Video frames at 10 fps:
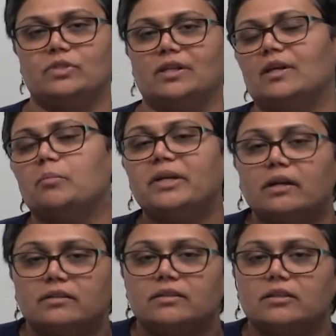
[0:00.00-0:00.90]
a little bit
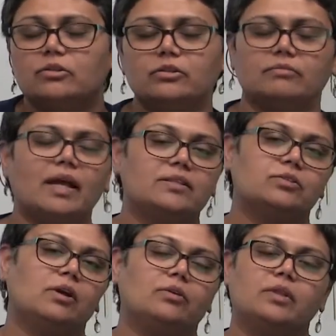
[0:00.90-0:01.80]
under the hood as
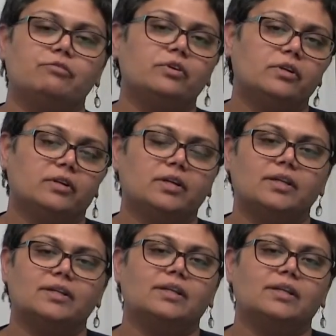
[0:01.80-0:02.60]
to how they work.